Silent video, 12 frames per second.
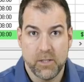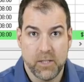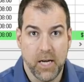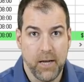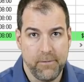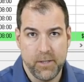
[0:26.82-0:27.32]

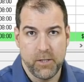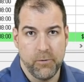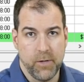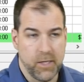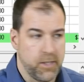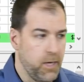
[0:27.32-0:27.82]
dive into
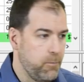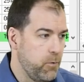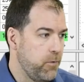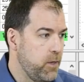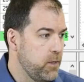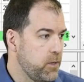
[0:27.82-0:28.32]
an example.
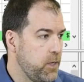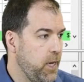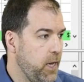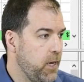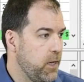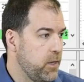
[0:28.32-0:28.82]
This
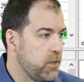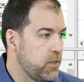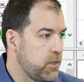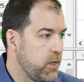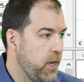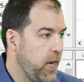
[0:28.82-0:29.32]

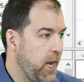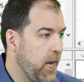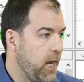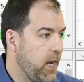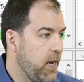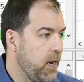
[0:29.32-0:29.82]
is
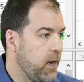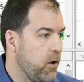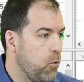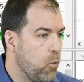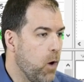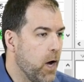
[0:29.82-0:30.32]
a
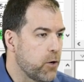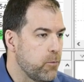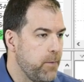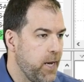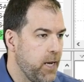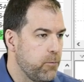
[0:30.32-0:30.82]
water
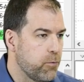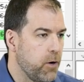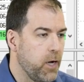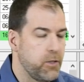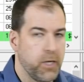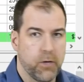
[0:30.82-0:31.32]
main
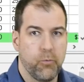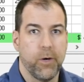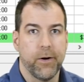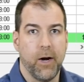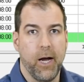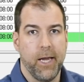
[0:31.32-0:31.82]
project
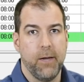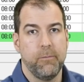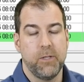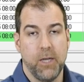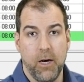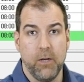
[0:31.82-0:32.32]
where I am
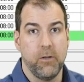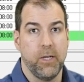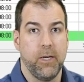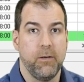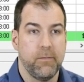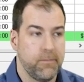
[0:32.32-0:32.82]
tunneling